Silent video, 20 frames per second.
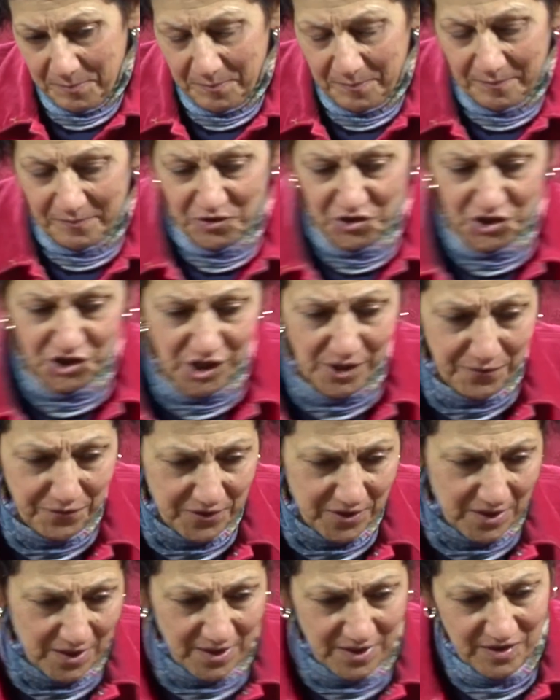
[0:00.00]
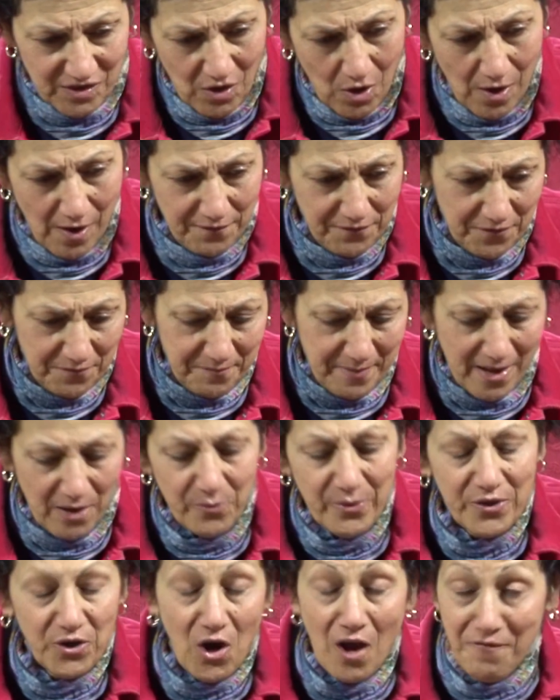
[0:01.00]
shift is off,
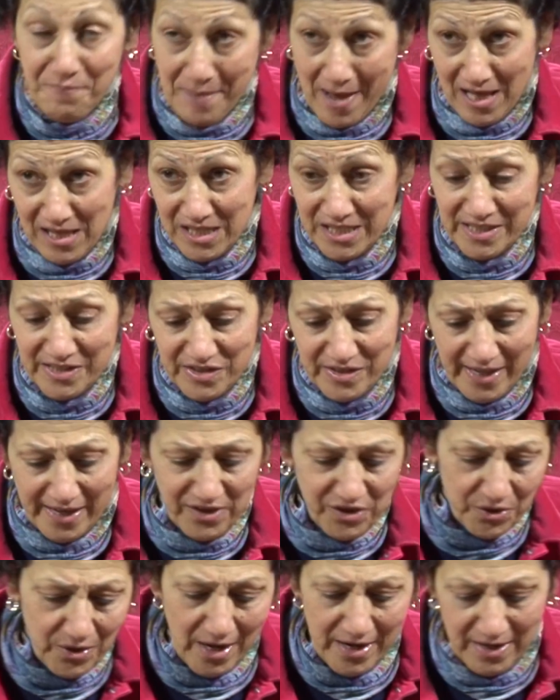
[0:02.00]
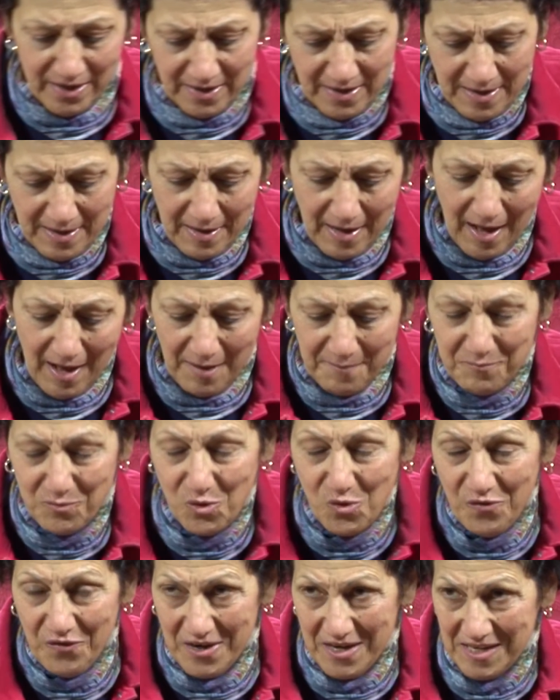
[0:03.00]
when they're off balance, like they're on a
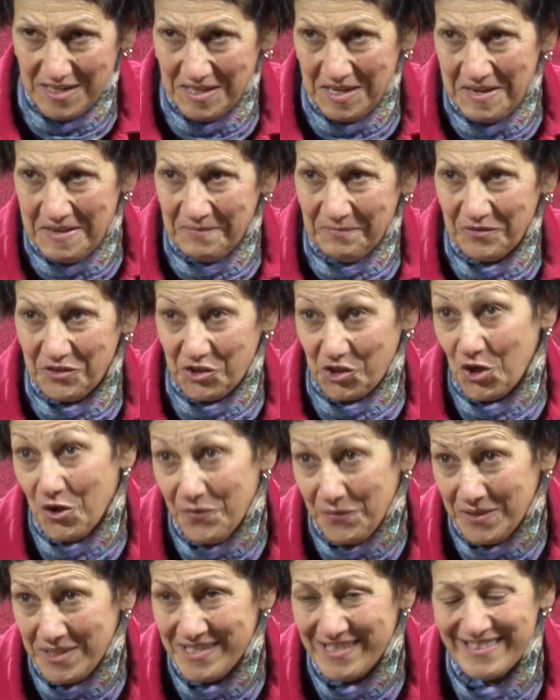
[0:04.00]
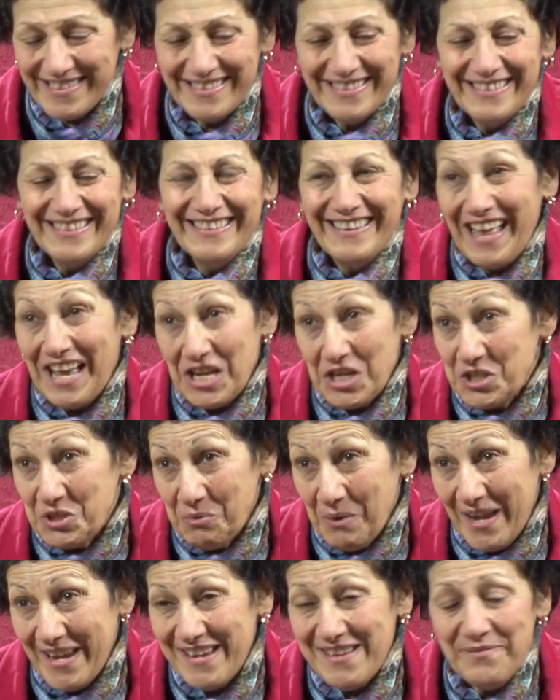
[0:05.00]
moving surface, like a
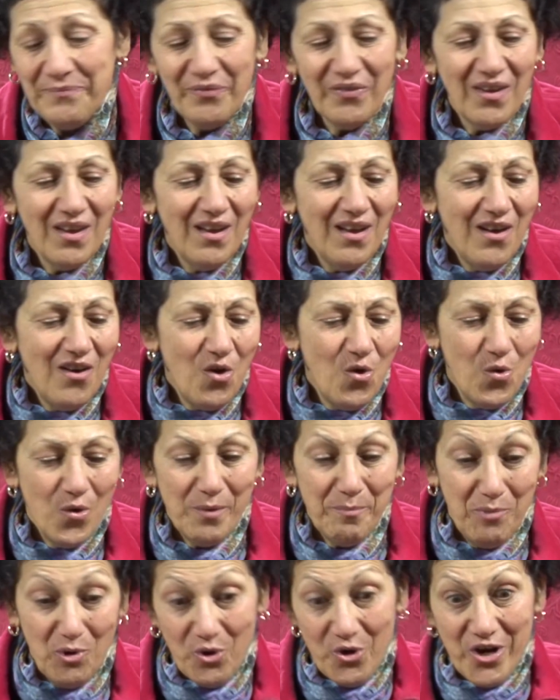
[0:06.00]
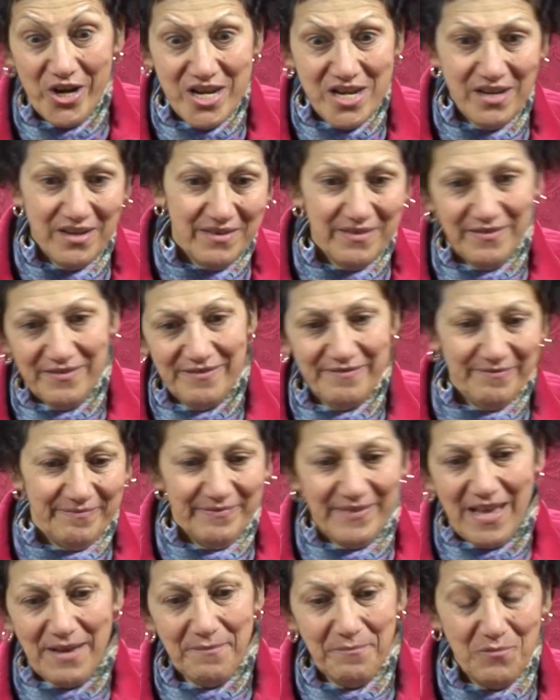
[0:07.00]
swing, or a board
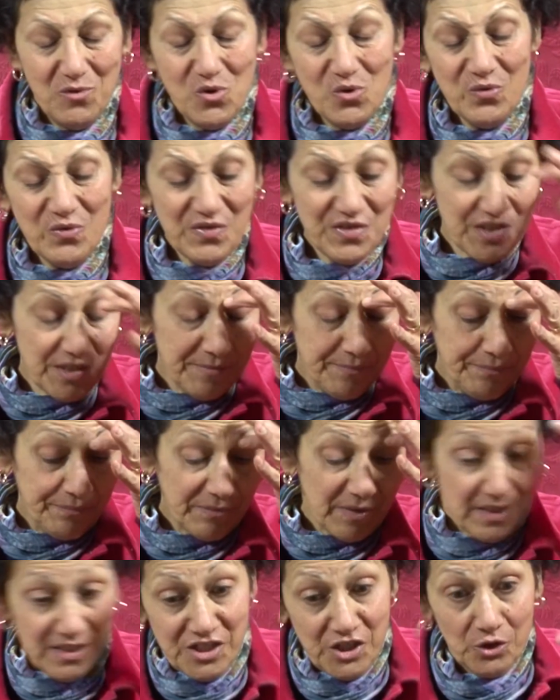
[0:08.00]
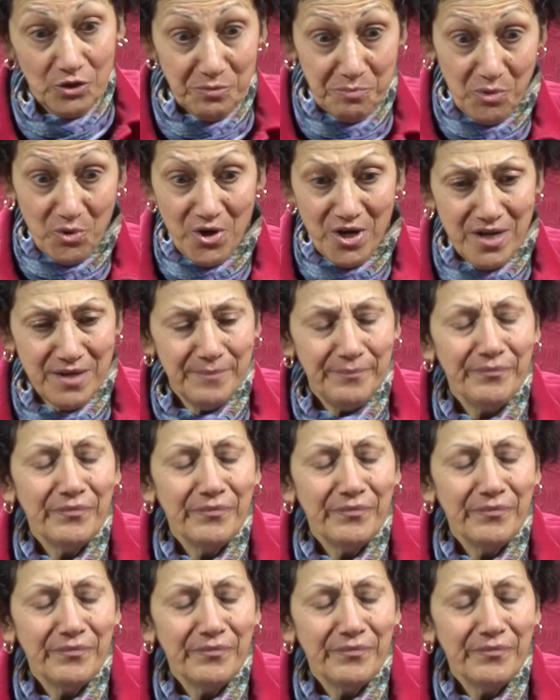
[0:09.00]
that moves, tilt board,